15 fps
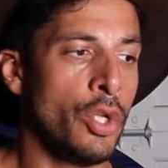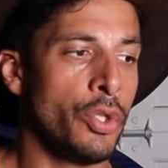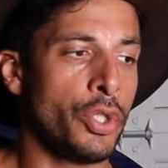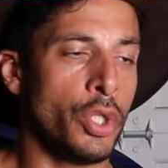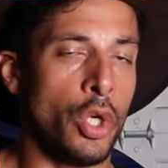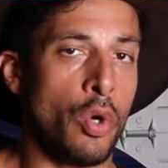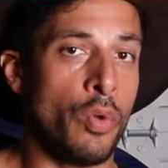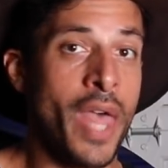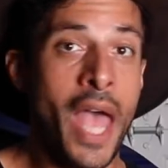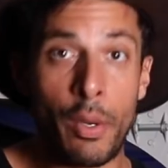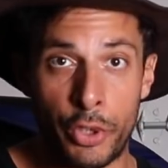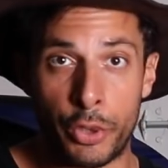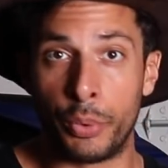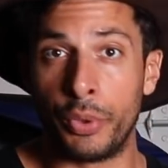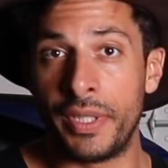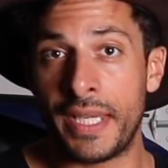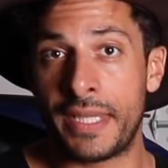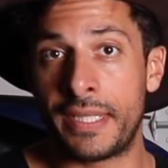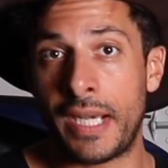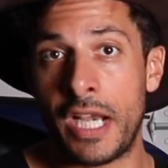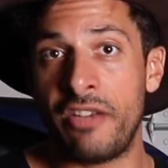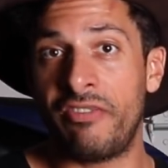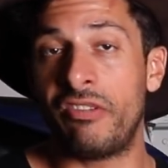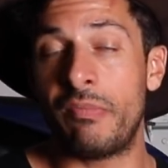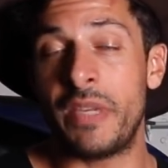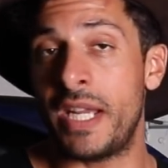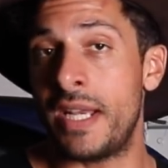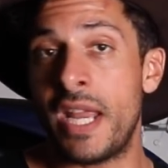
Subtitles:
So that was really exciting for me.